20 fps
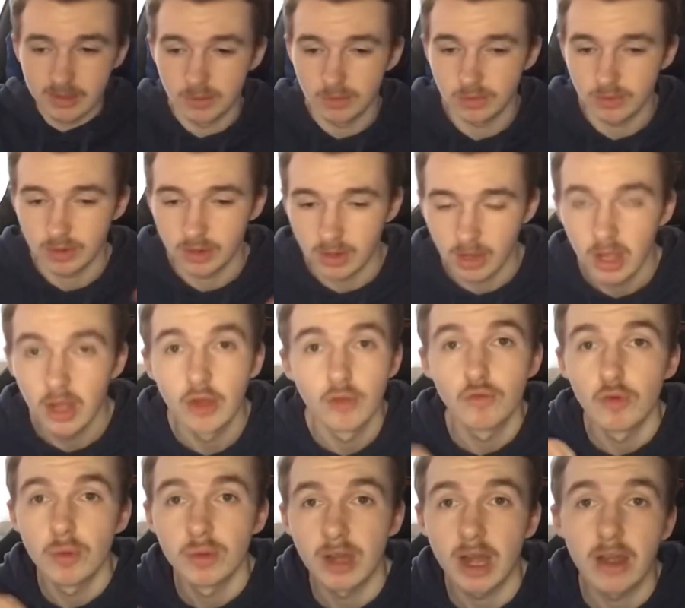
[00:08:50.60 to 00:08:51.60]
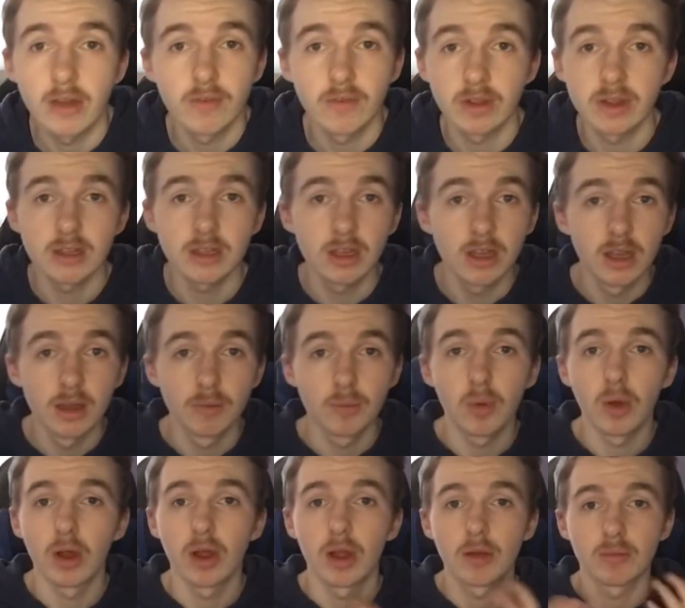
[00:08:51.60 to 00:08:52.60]
I didn't want to ruin anything,
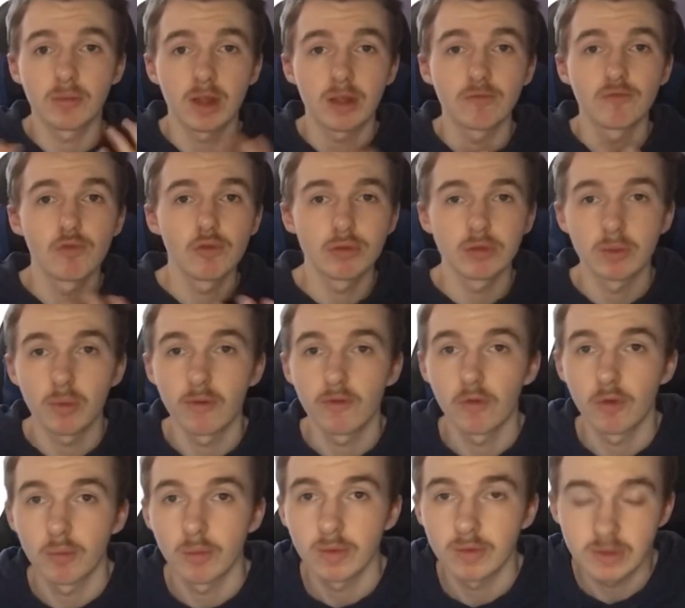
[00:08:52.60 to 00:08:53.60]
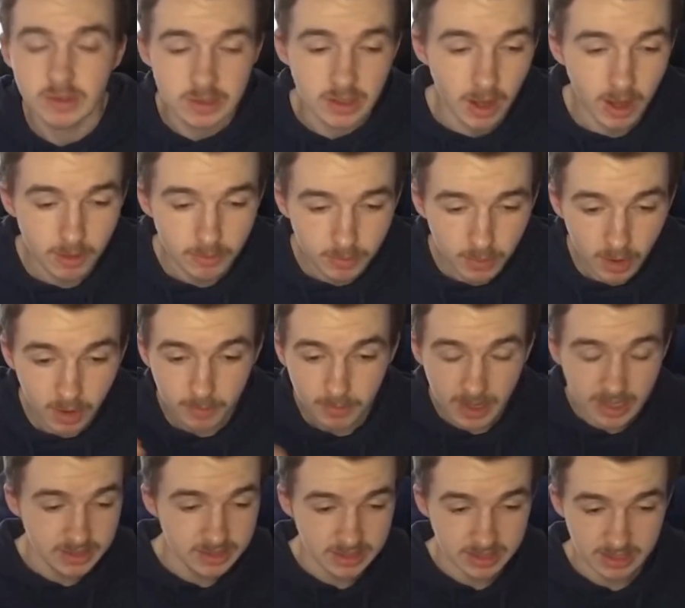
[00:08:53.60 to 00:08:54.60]
but um, like ruin the performance.
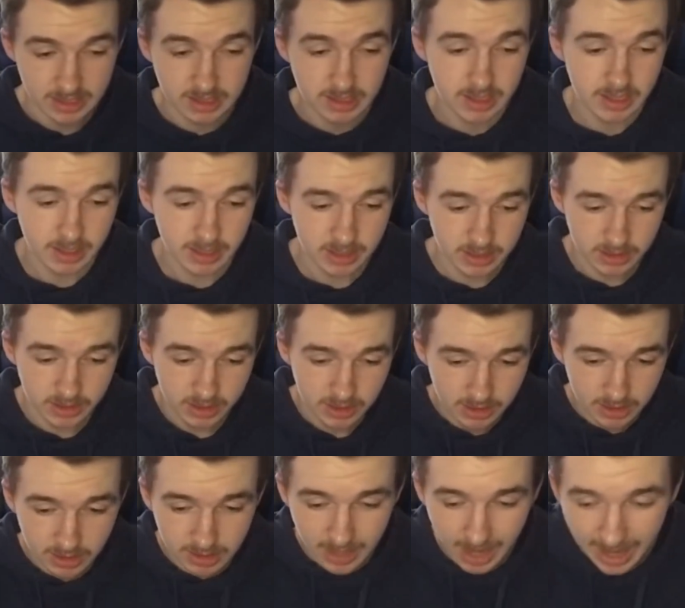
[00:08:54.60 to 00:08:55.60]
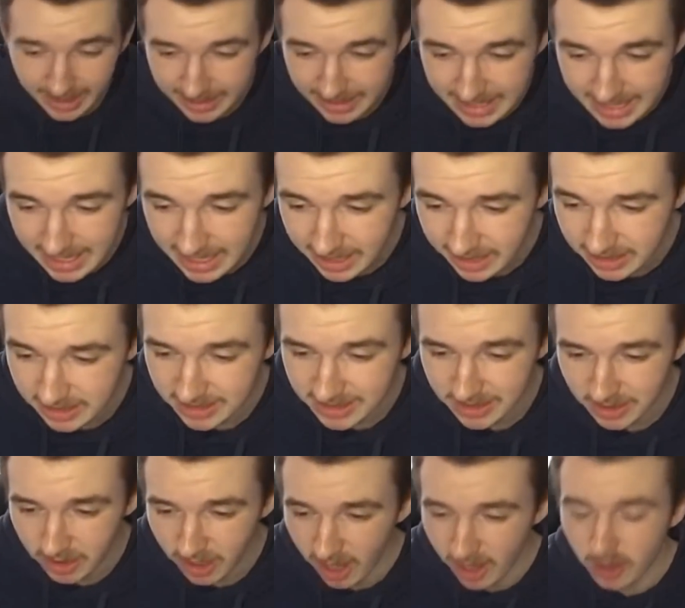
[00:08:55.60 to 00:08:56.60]
But basically, yeah, at the
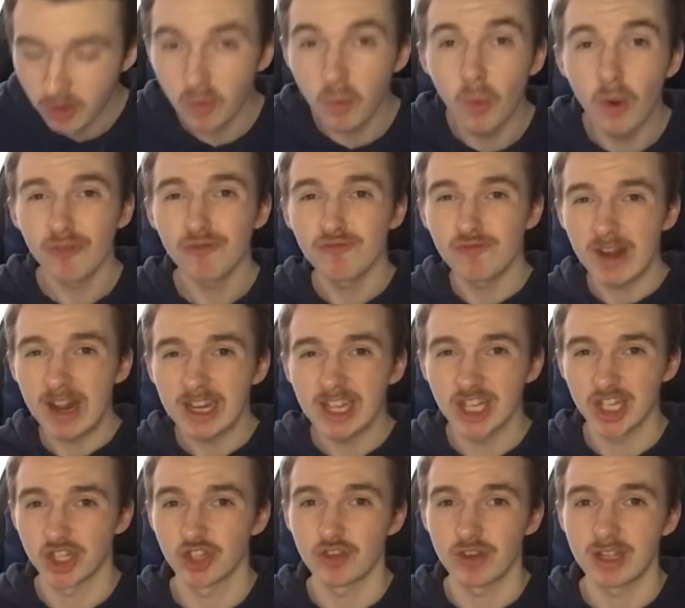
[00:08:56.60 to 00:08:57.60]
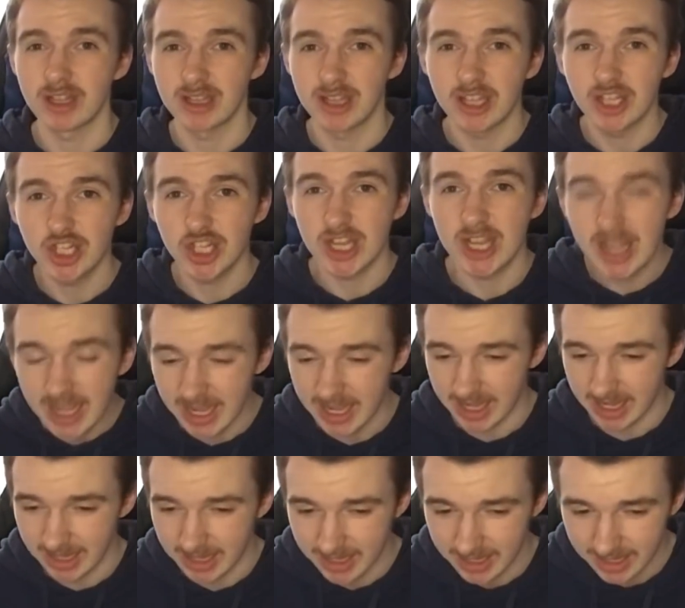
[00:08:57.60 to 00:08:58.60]
end, like, what registry did
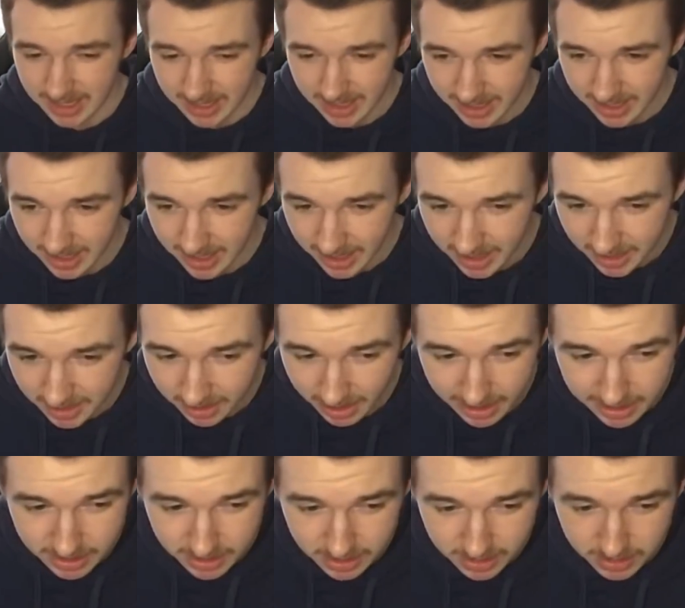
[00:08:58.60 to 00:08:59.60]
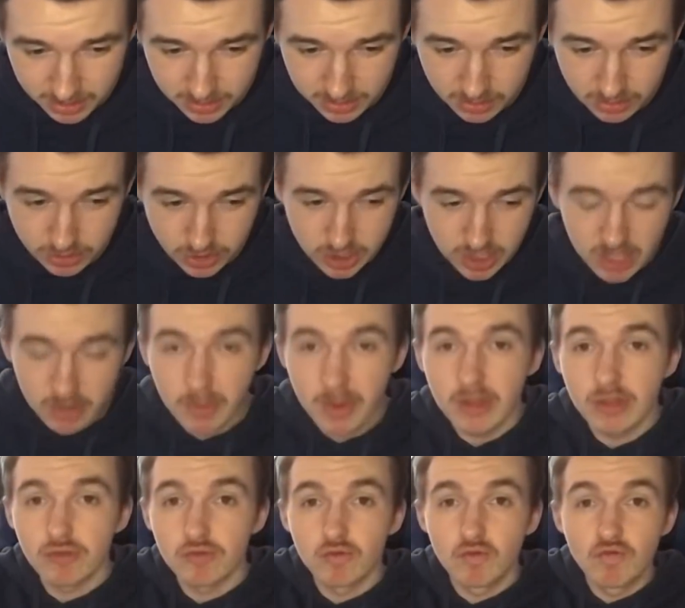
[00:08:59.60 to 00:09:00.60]
she hit? Like, because
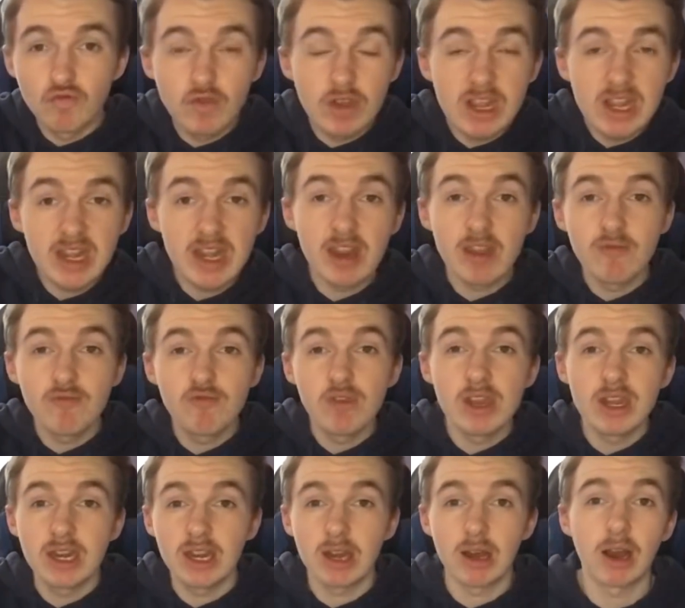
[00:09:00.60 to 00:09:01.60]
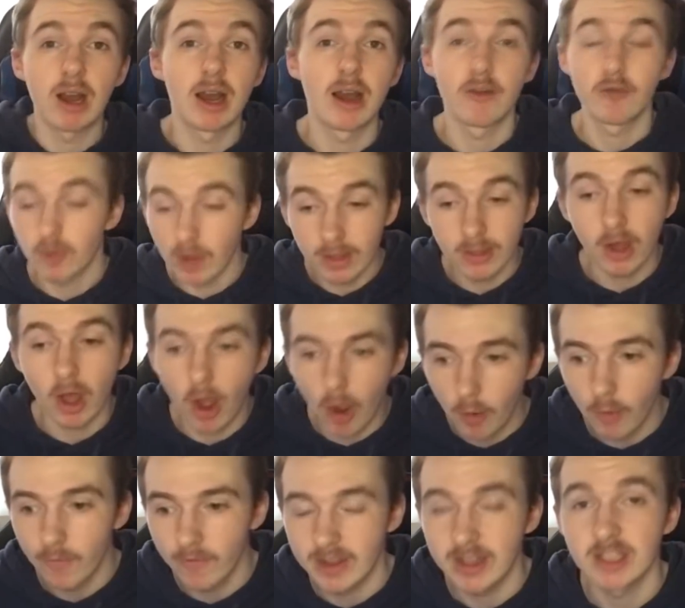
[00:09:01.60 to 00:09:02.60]
she went really, really high.
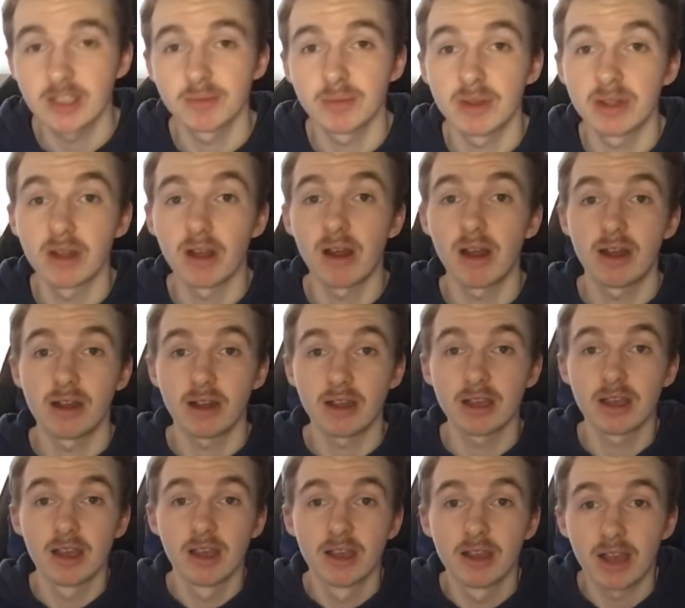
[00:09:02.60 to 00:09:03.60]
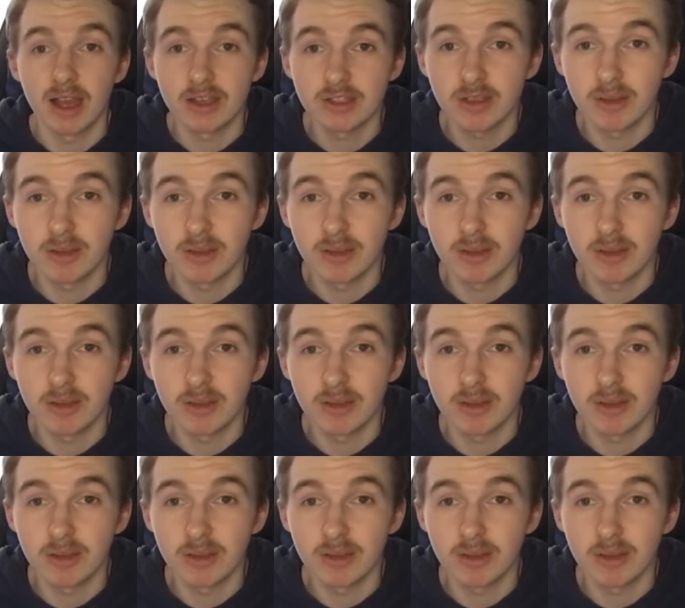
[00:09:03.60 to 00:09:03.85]
Throughout the whole thing, it's been high. Like,